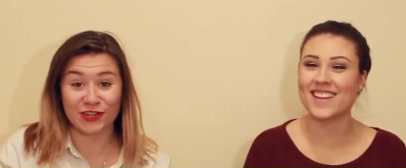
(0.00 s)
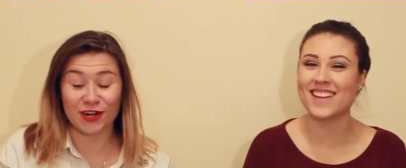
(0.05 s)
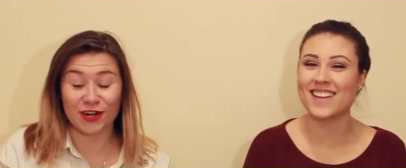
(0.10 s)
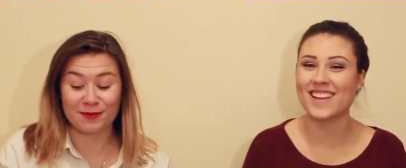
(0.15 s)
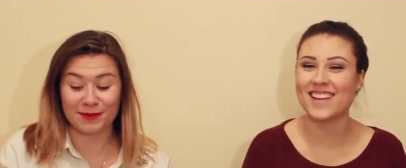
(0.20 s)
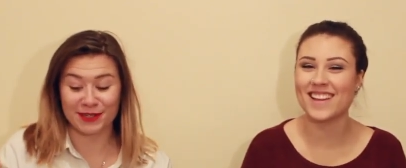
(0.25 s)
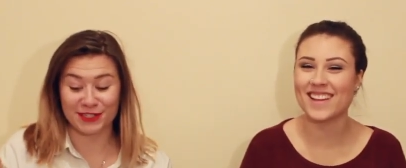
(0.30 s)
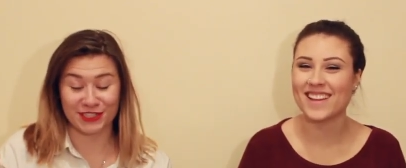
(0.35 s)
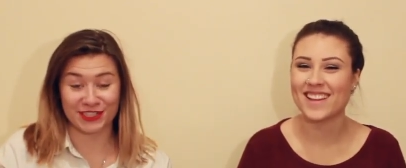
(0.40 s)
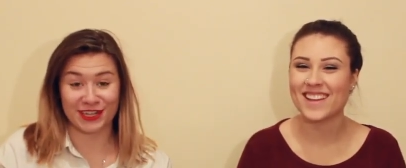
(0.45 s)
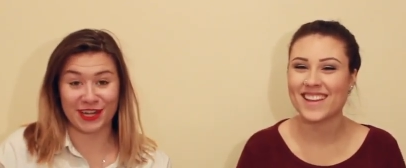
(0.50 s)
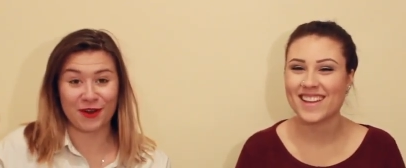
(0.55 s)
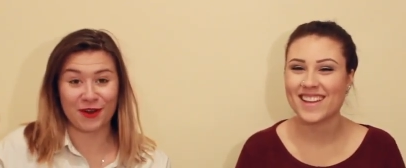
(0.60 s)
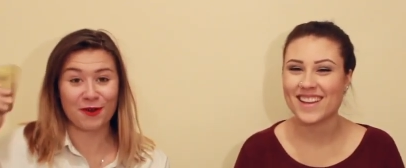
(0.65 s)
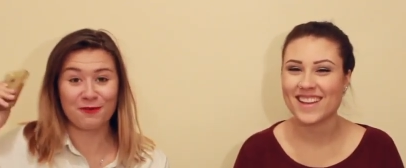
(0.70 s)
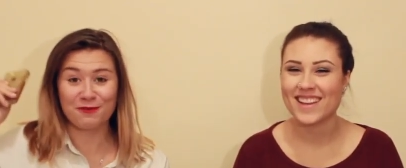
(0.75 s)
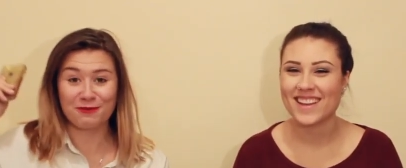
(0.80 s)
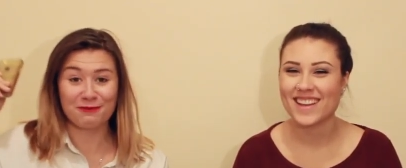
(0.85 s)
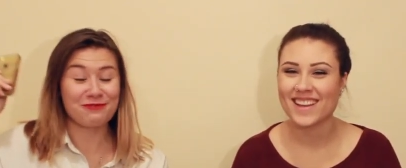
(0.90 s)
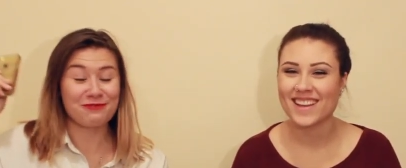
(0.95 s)
Speaker 1: garbage, and I
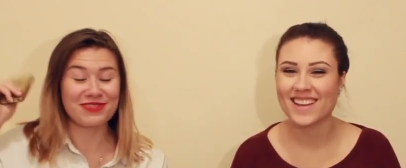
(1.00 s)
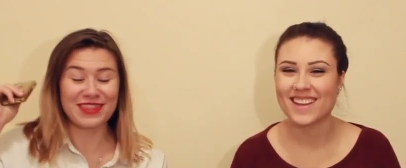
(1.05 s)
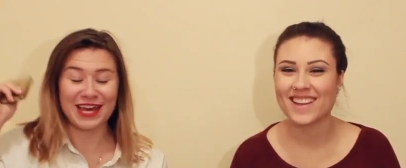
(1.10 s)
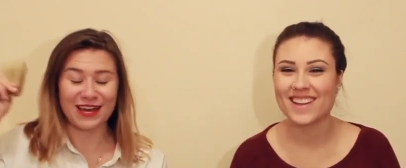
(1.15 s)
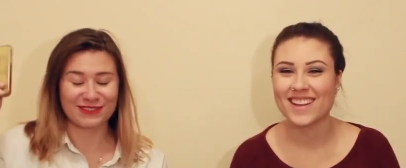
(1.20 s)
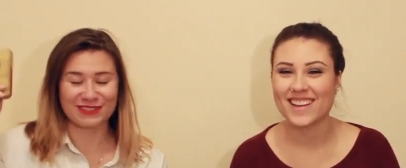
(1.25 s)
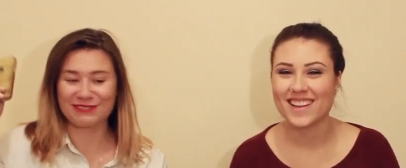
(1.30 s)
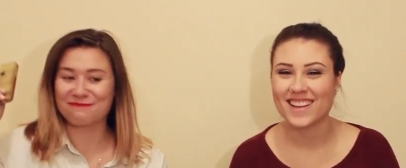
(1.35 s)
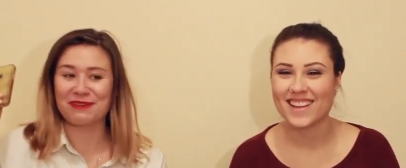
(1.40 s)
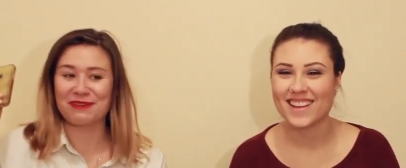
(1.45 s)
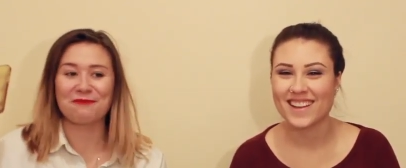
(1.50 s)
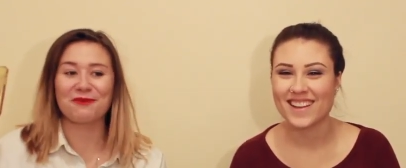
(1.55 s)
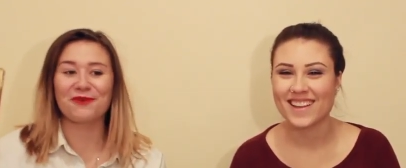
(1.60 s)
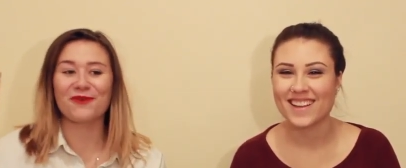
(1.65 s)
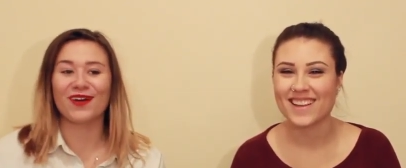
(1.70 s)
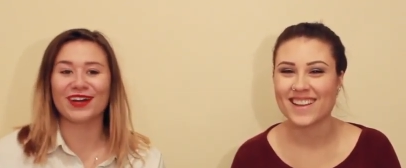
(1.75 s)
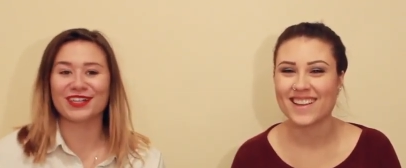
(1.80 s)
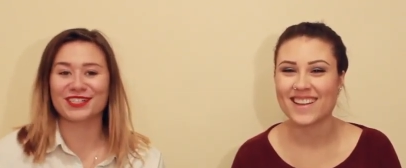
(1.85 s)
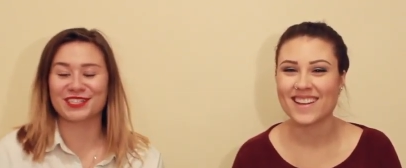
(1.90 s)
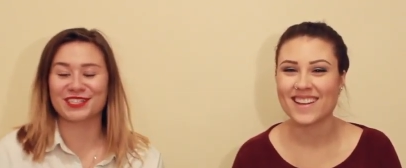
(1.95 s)
hope a thousand people
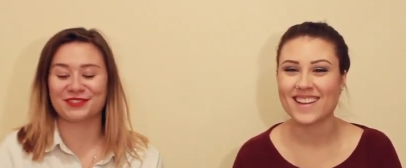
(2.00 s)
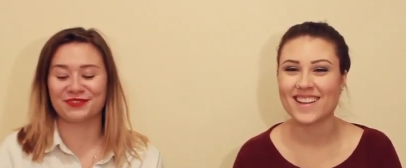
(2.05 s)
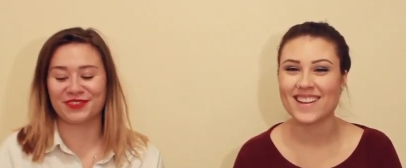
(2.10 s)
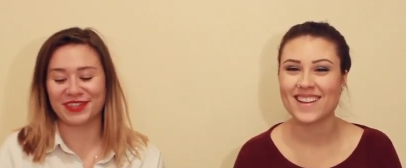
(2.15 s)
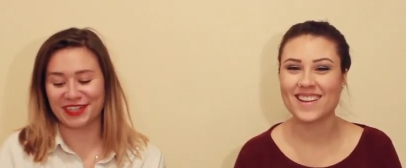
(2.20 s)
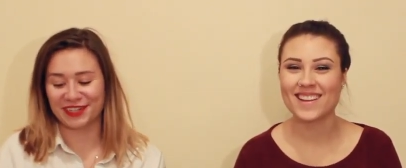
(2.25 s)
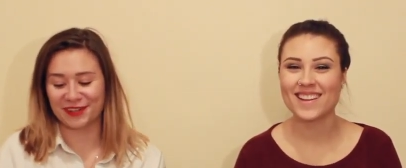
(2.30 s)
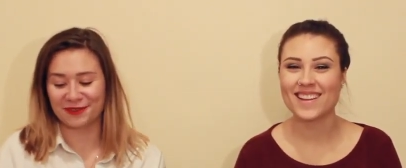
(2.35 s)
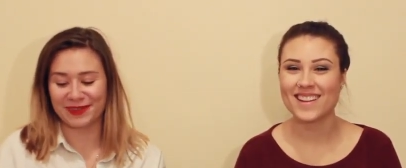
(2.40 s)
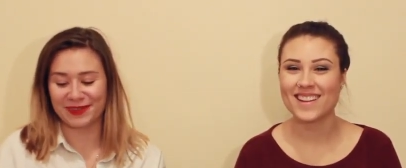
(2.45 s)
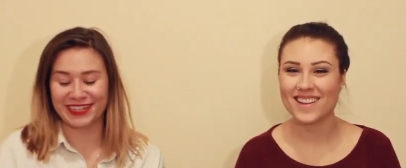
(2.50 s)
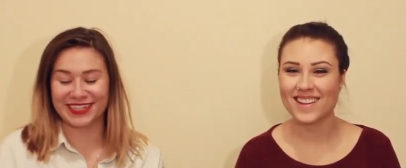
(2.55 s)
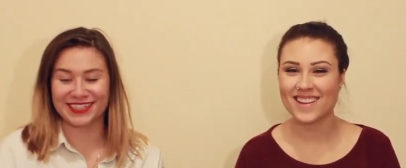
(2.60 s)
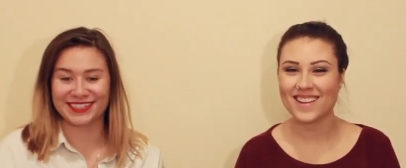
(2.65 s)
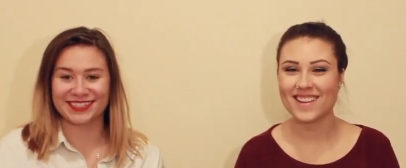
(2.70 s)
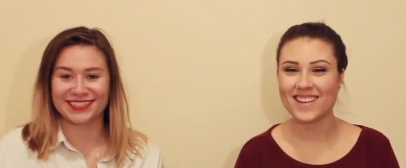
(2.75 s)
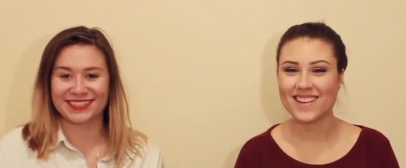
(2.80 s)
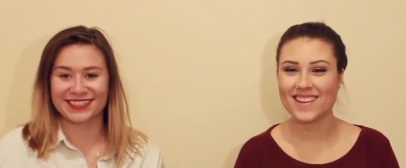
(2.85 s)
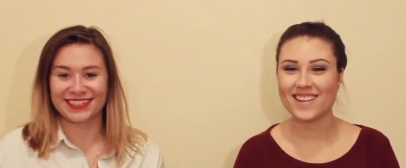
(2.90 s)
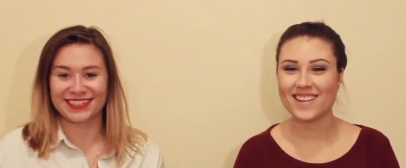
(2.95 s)
watch this video
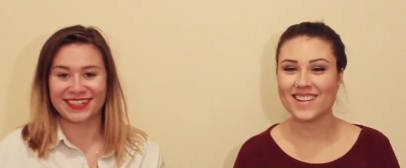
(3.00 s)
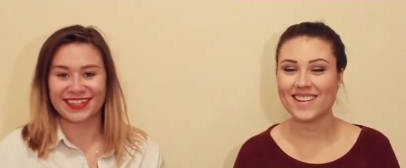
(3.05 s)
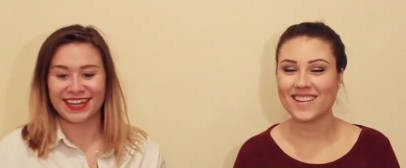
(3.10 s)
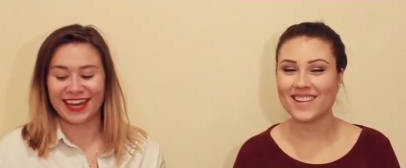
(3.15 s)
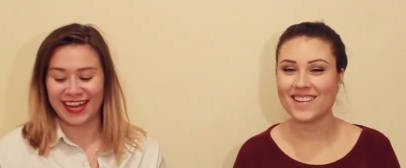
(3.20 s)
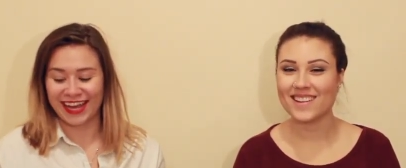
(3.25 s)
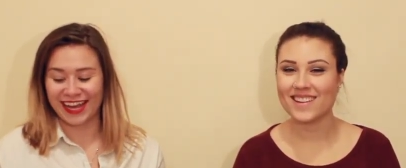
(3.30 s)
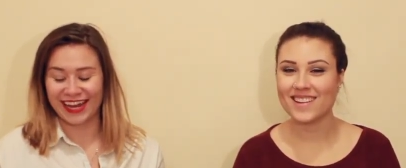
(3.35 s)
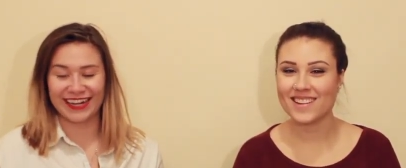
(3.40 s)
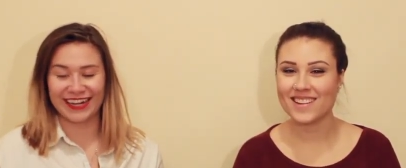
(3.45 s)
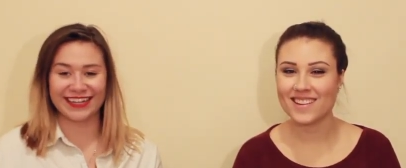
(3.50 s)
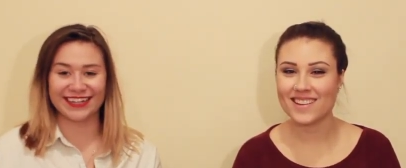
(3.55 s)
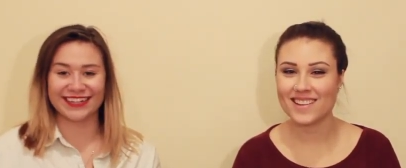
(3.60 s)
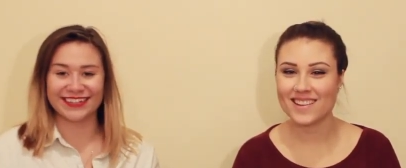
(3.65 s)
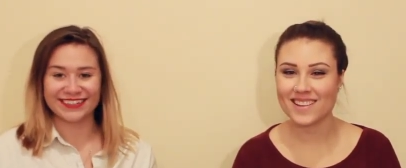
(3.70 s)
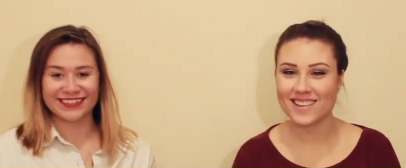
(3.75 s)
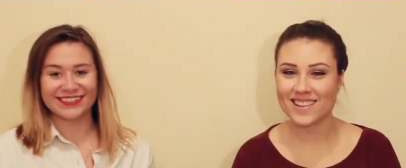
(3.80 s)
because I hate it.